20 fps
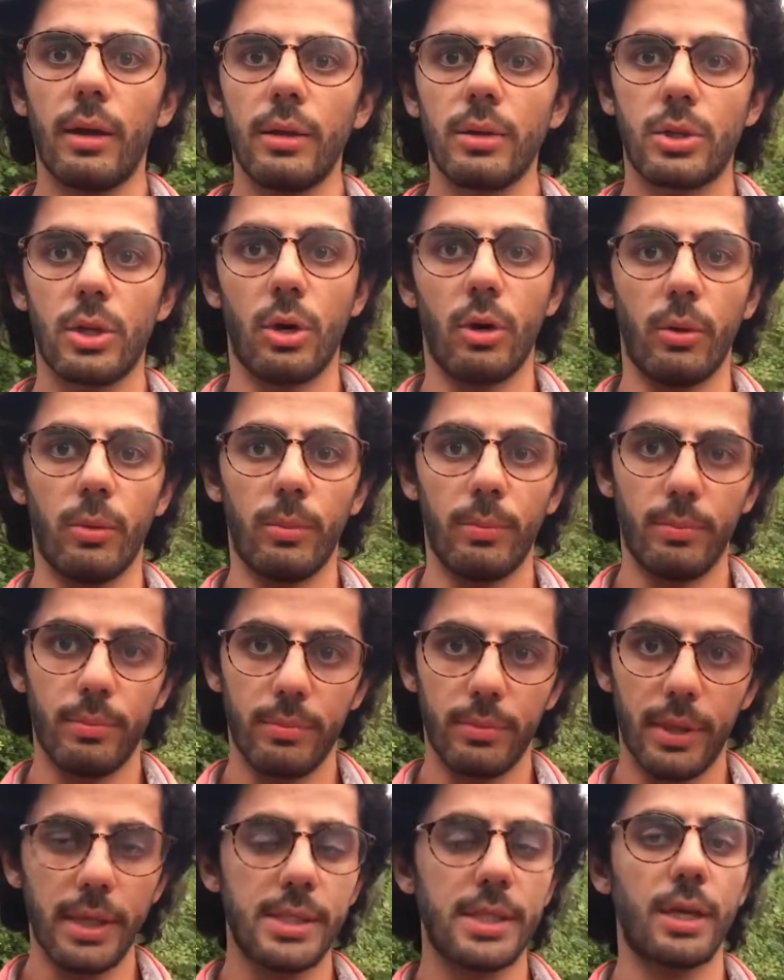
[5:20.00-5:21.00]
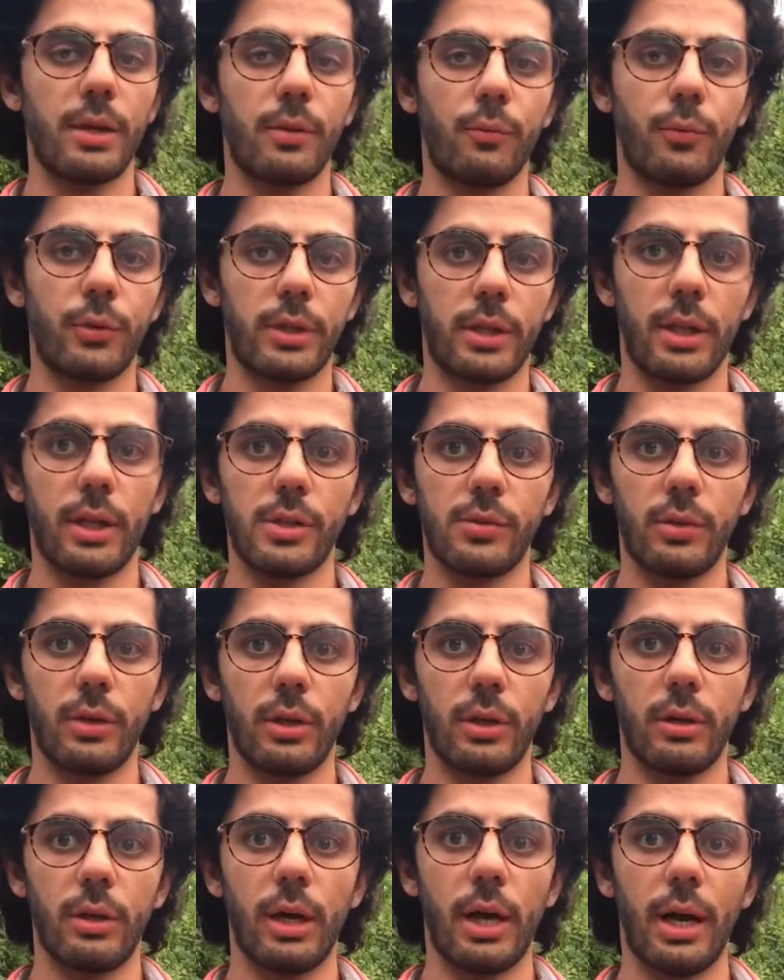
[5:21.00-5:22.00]
So that's it for today's
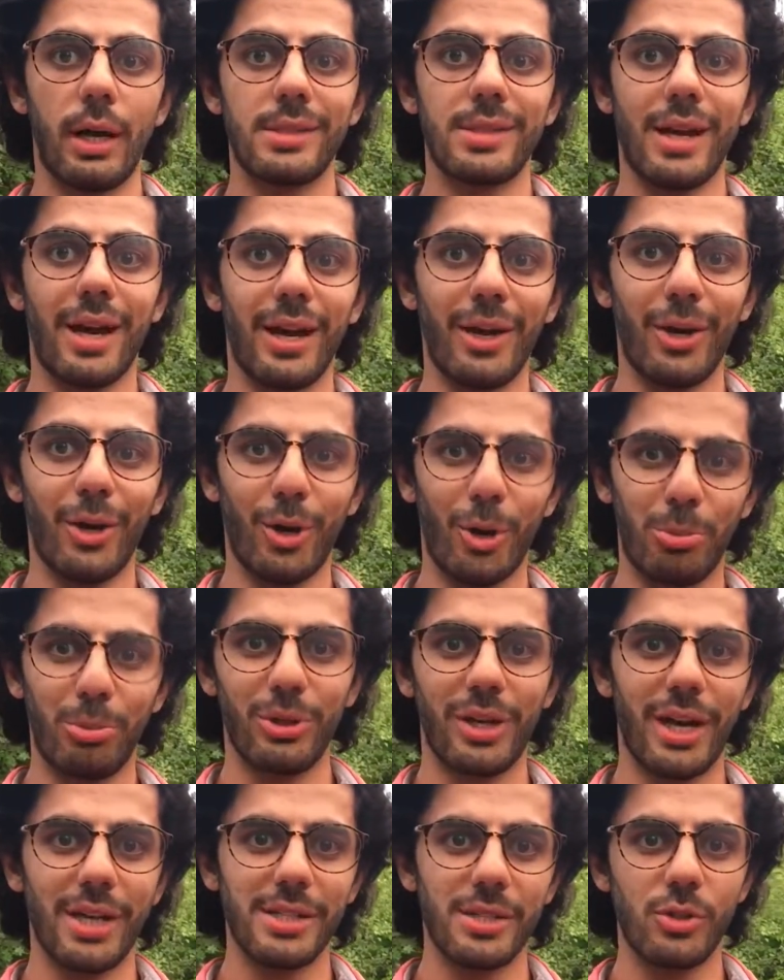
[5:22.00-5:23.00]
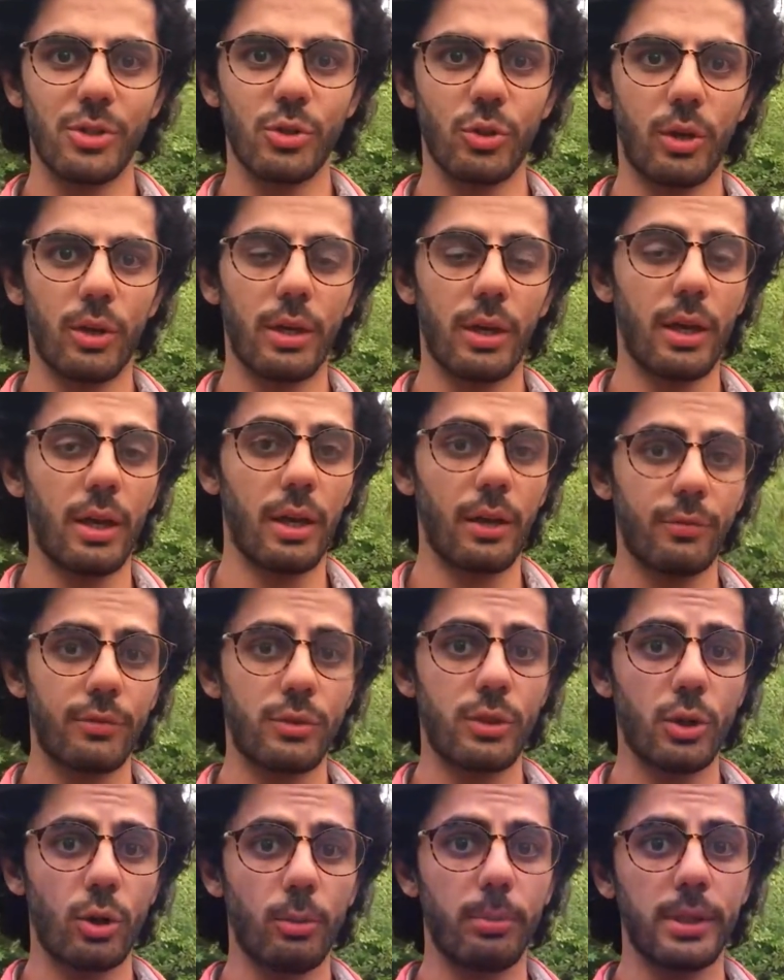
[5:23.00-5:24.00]
video, guys. I hope you guys enjoyed it. If
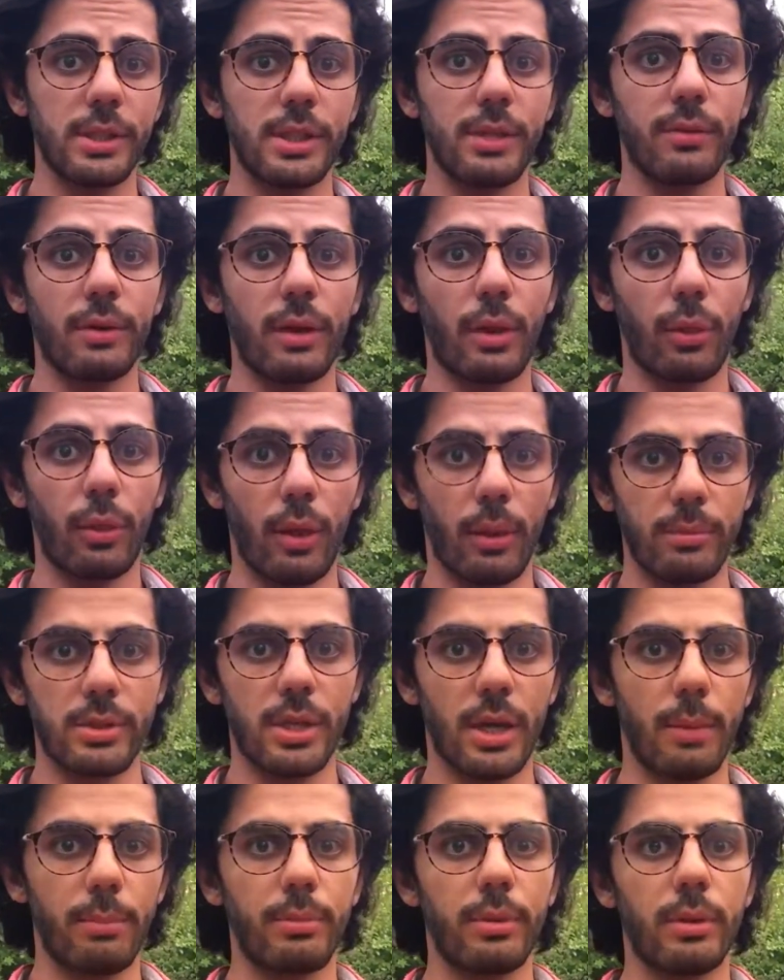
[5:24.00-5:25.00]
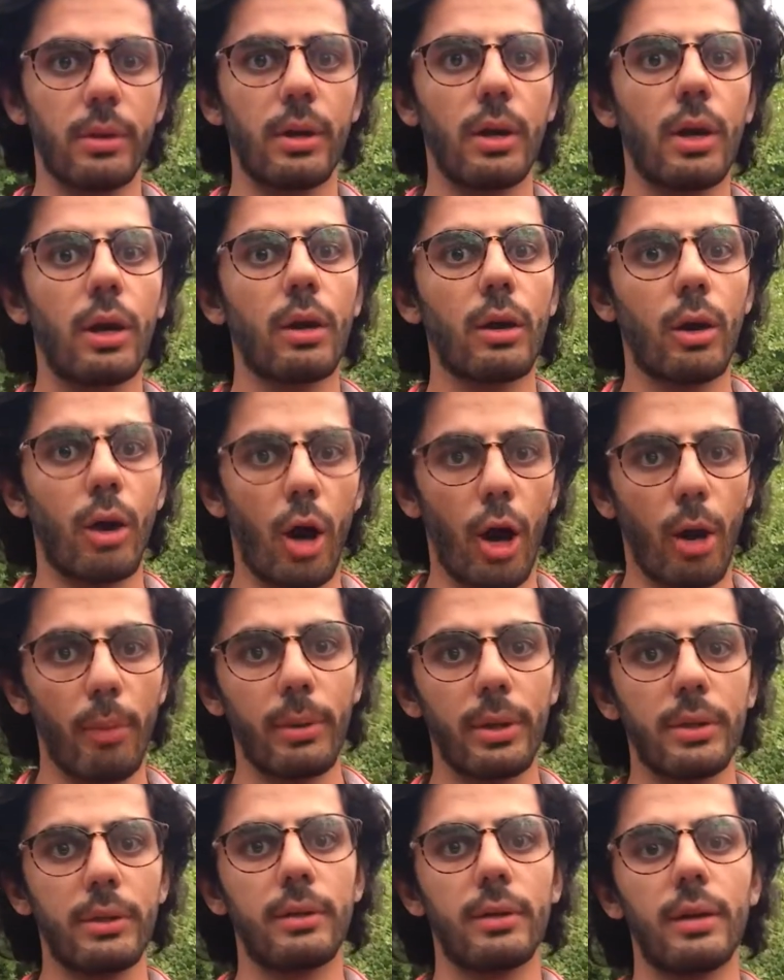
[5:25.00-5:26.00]
so, please give it a thumbs up,
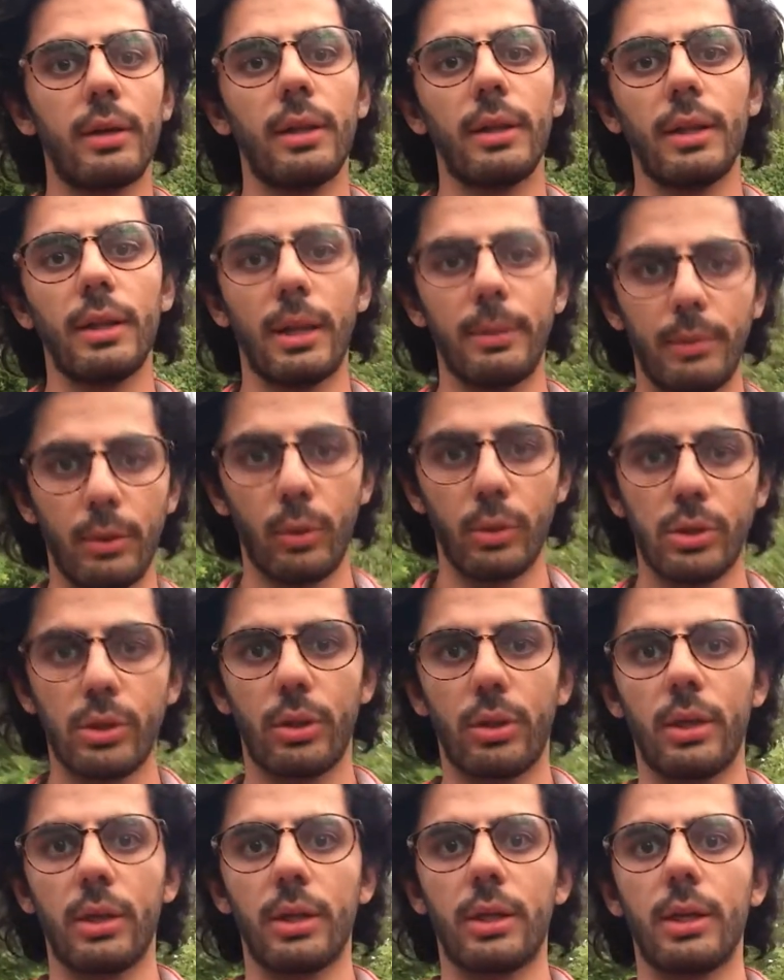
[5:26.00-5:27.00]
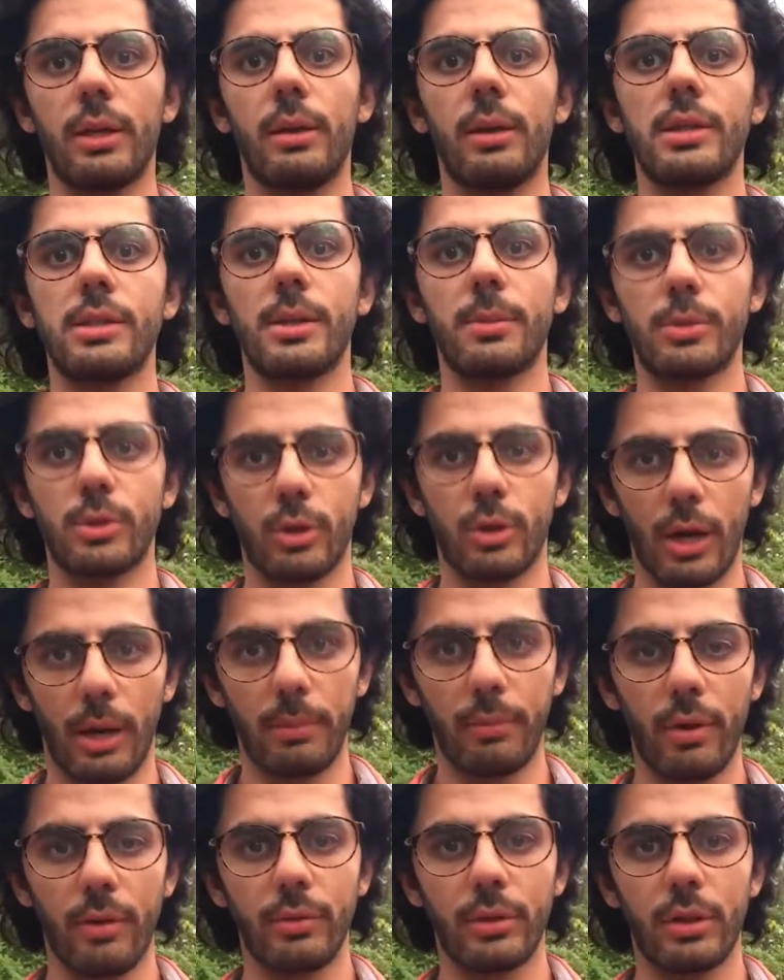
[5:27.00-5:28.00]
comment, let me know what you're thinking, subscribe
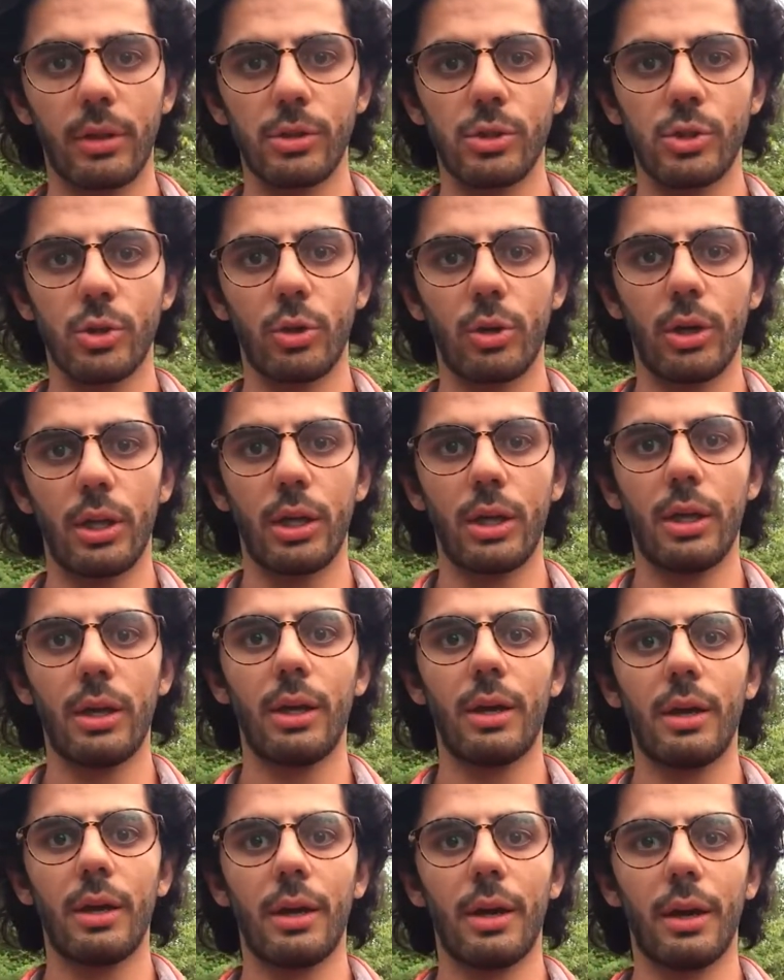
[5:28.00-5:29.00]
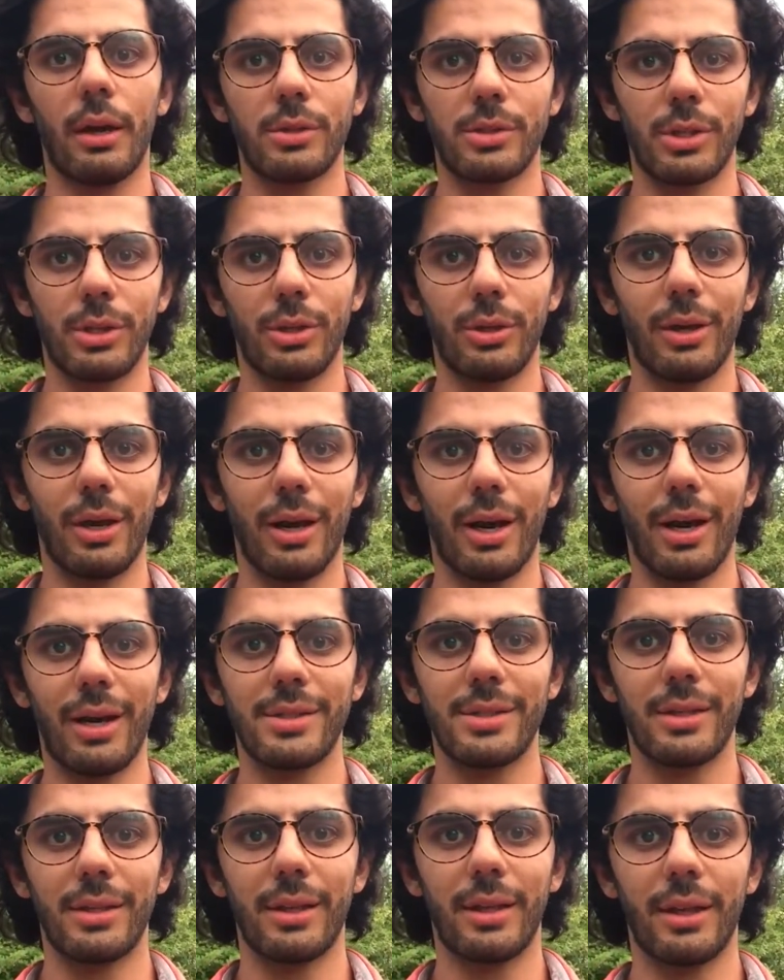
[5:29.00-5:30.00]
if you haven't done so already, and I'll see you
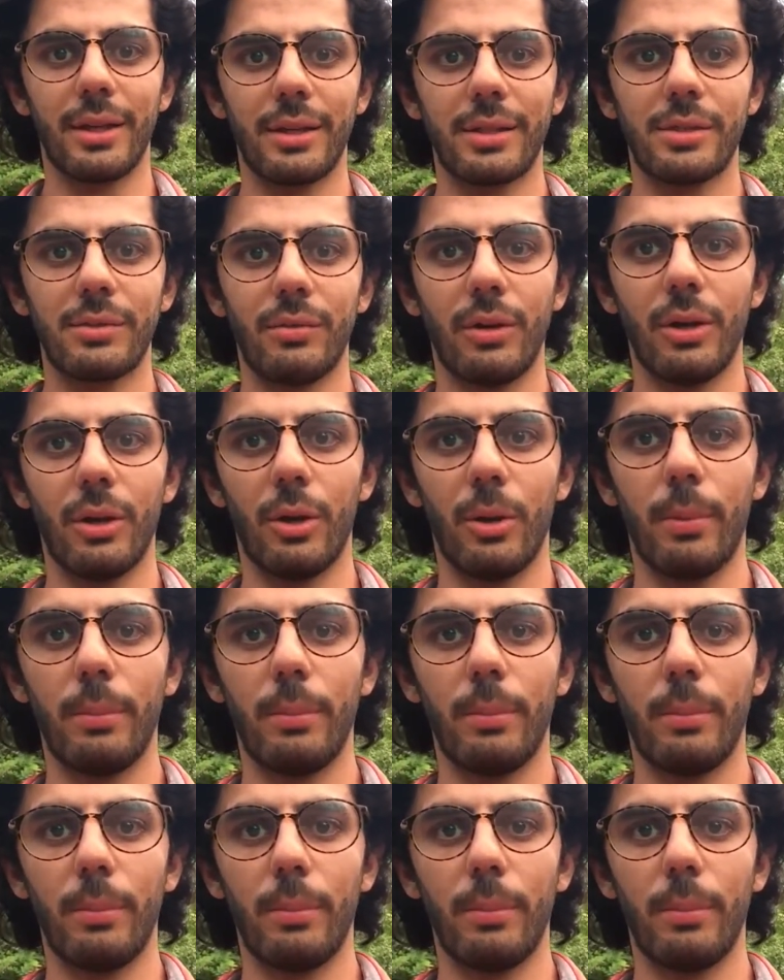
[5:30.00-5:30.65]
guys in the next video.